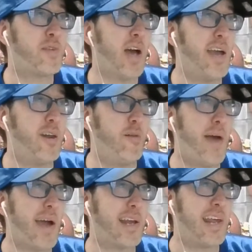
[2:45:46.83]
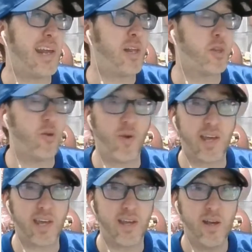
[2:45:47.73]
title back in
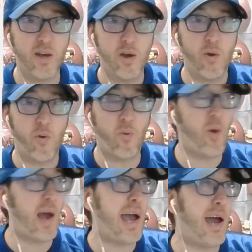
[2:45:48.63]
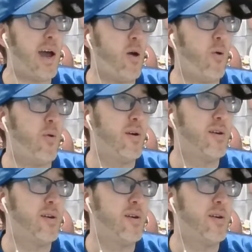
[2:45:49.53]
'83. Wow.